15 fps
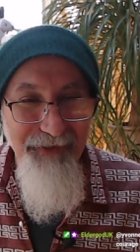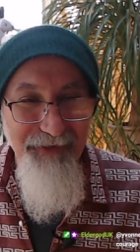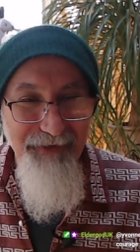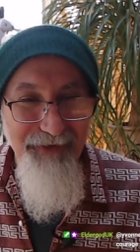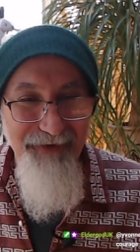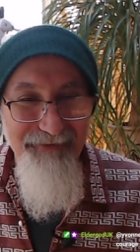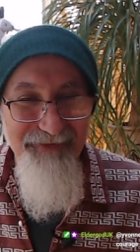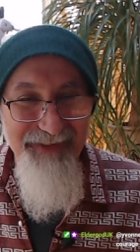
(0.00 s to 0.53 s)

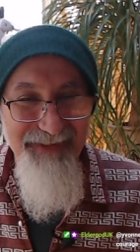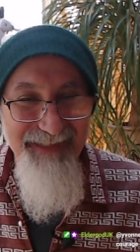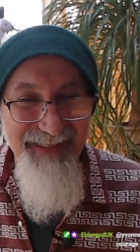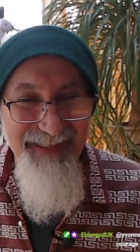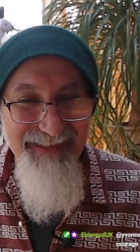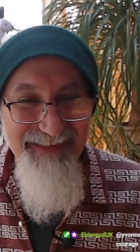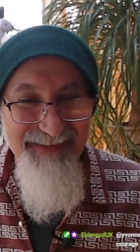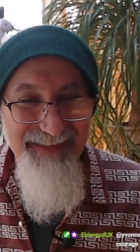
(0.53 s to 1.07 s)
of the
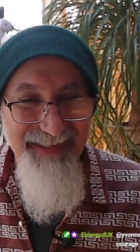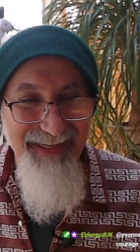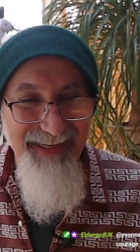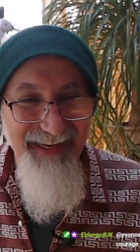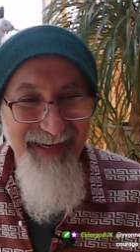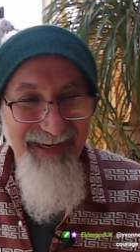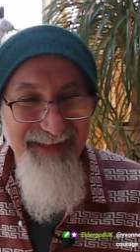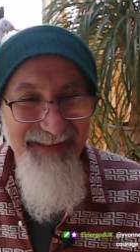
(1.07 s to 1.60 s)
days
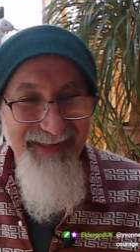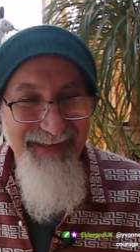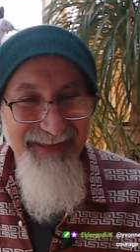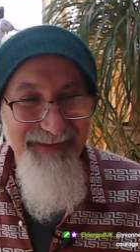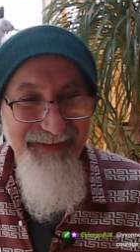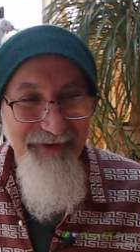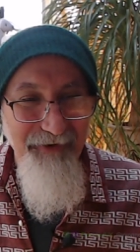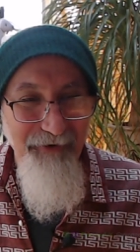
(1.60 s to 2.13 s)
and
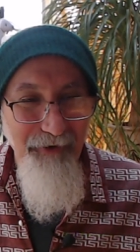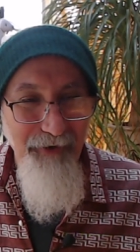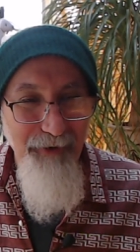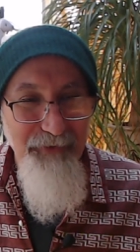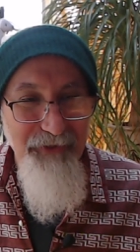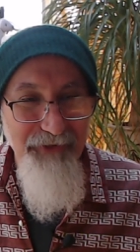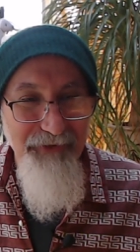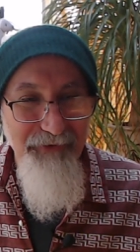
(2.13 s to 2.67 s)
then
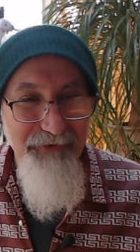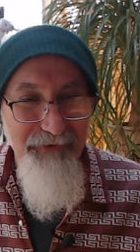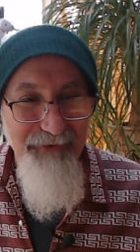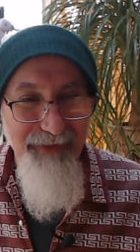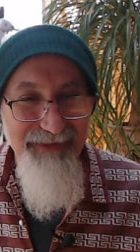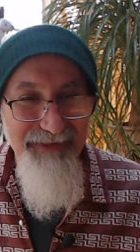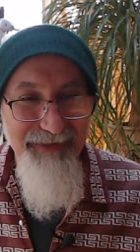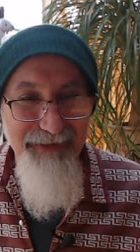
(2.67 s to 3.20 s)
optional the
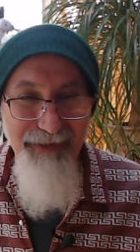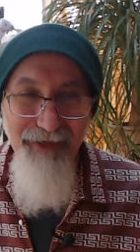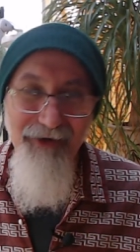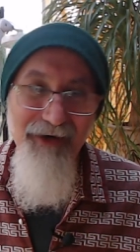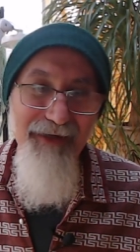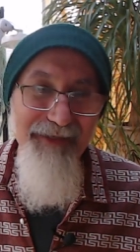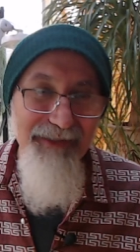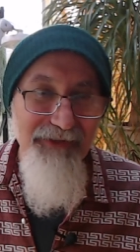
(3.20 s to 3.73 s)
rest of the day.
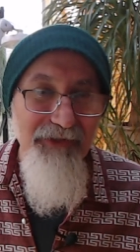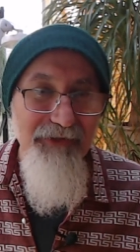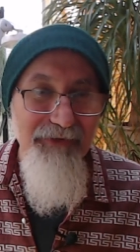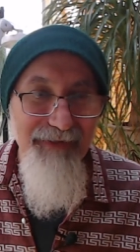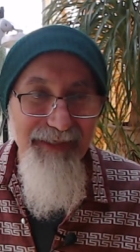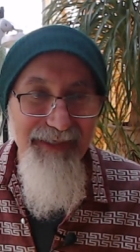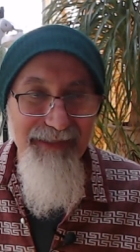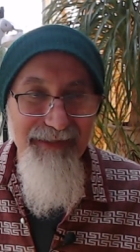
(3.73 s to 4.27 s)
Oh, that's
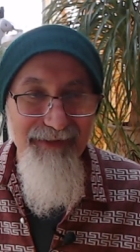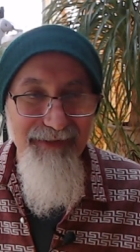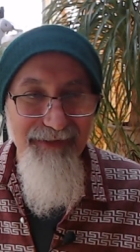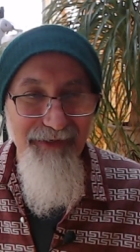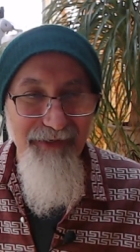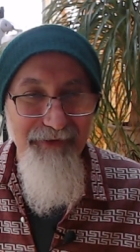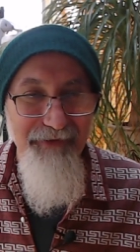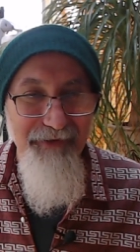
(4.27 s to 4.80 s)
great!
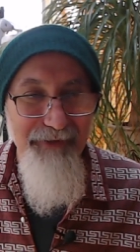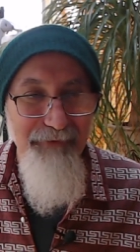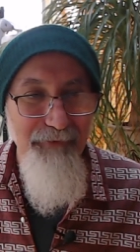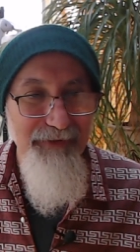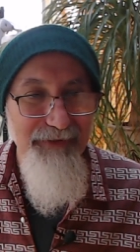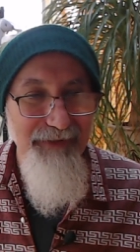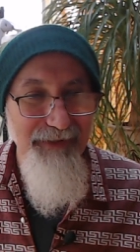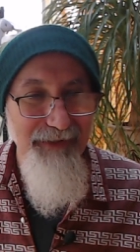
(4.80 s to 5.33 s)
I thought it
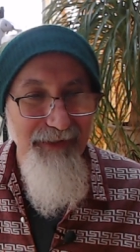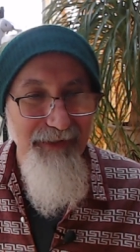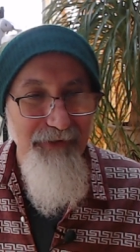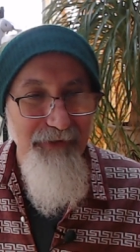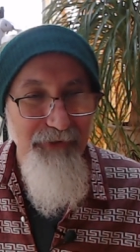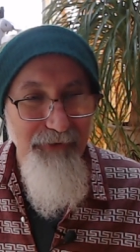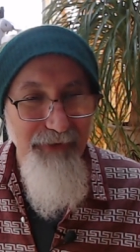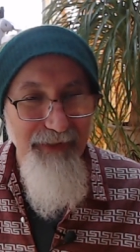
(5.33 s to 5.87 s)
was a
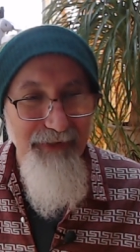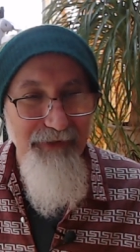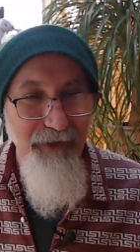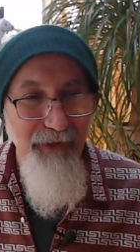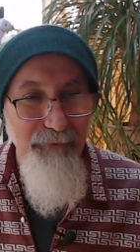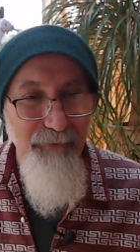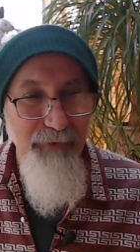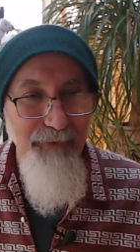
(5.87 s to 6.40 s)
great
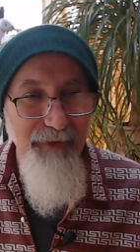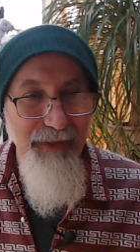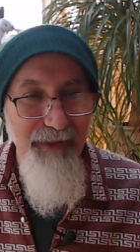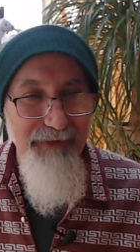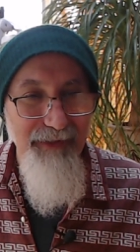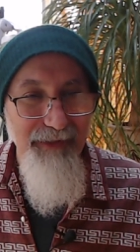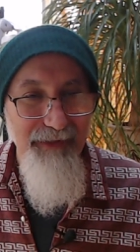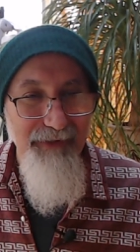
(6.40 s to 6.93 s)

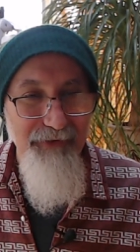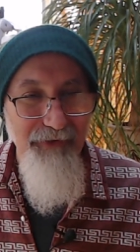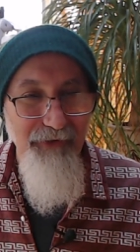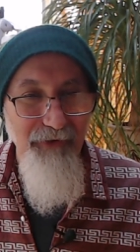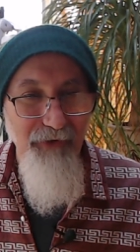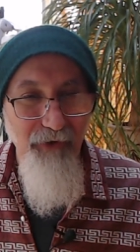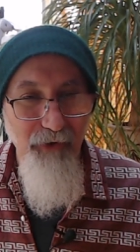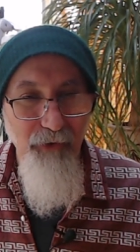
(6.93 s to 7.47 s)
compromise. There
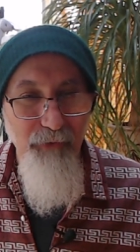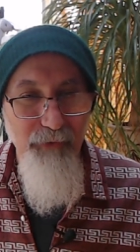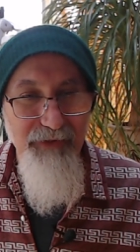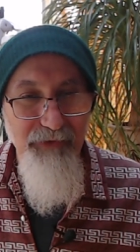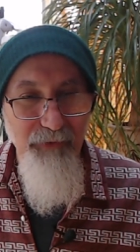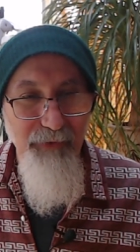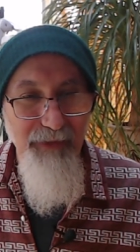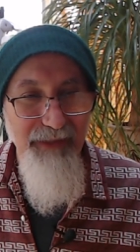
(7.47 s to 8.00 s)
are
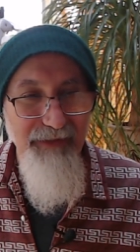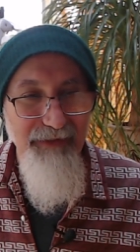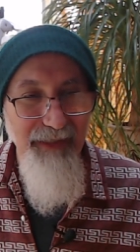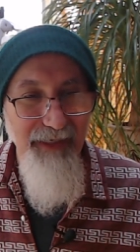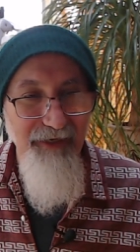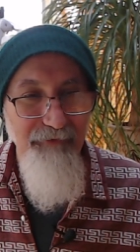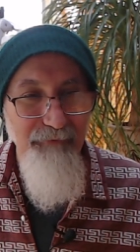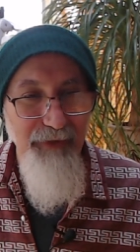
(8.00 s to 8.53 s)
always ways to
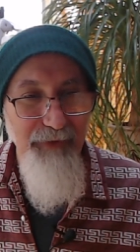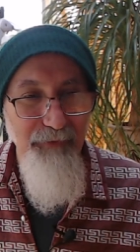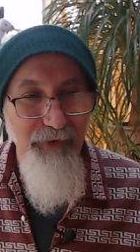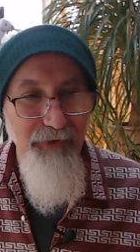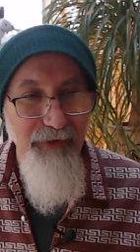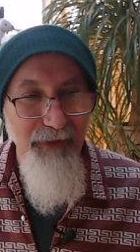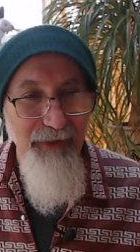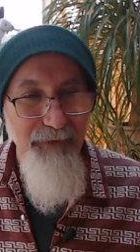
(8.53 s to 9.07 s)
have
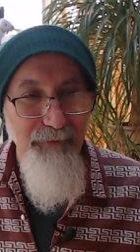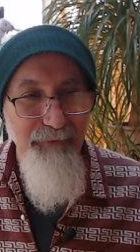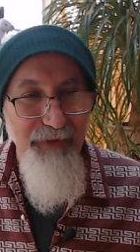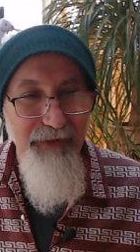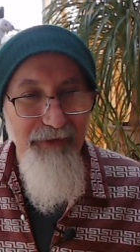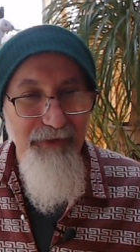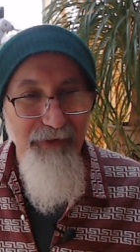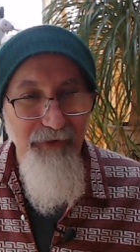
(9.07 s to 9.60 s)
people
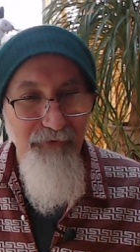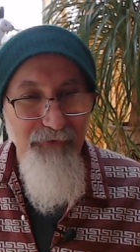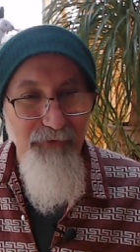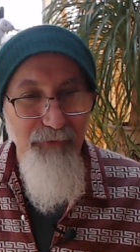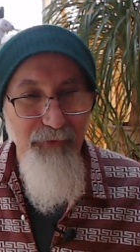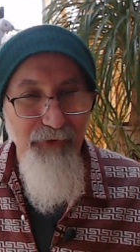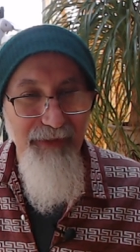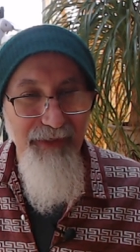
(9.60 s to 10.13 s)
be
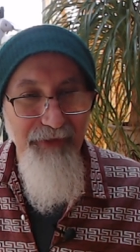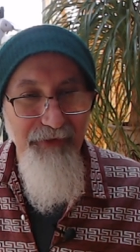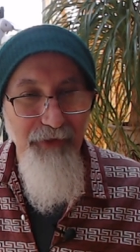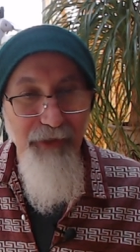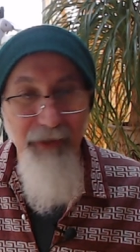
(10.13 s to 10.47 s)
comfortable and not